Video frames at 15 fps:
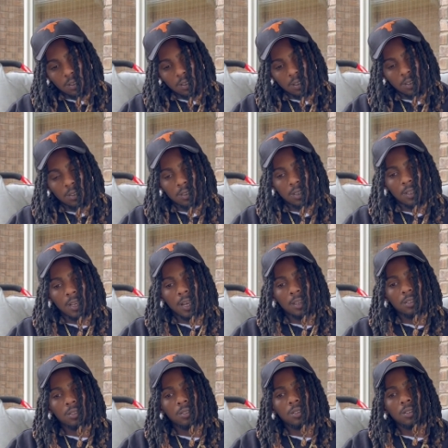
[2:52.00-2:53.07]
It's that how
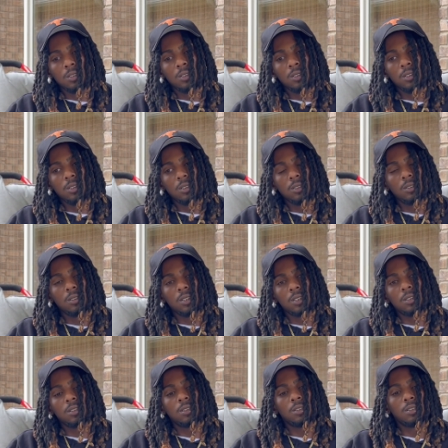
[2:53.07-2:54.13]
you do it. You know
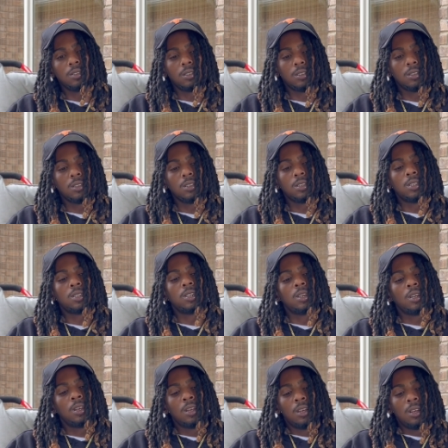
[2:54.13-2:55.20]
what I'm
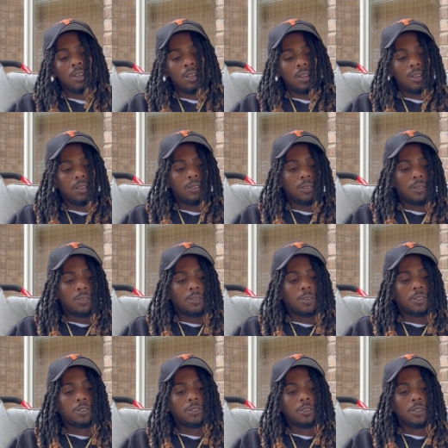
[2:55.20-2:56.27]

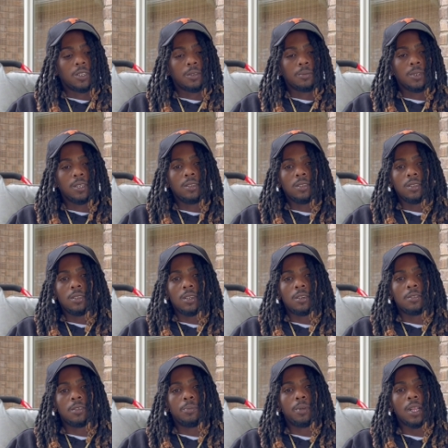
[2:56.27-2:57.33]
What you want to be
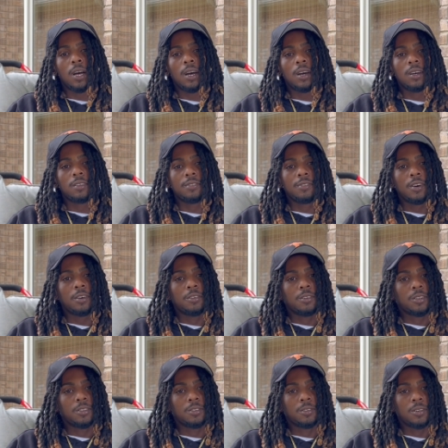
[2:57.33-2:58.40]
on the blogs for?
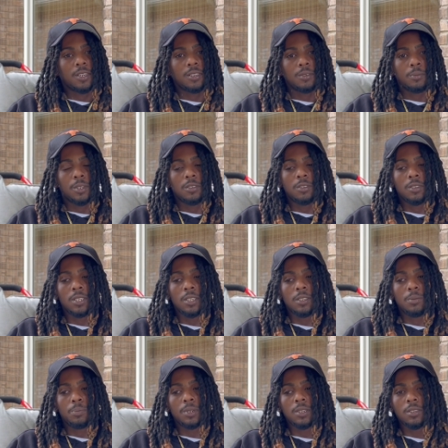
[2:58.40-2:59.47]
What you want to? But you need to.
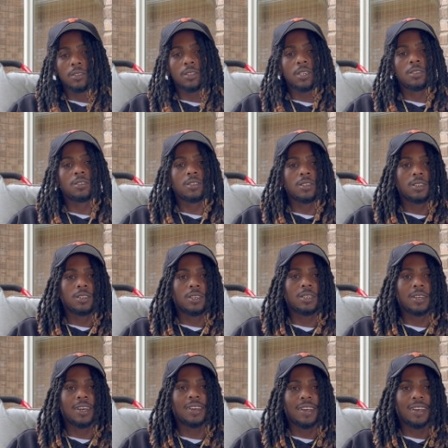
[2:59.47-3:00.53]
Yeah, and that, you got.
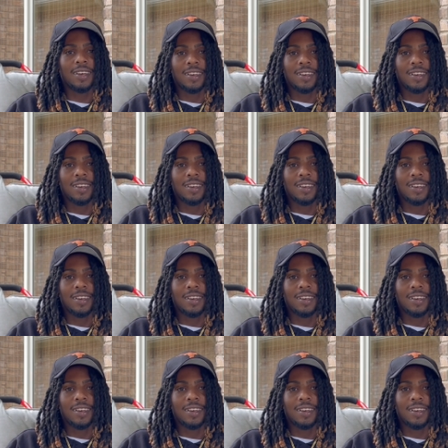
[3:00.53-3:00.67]
I think.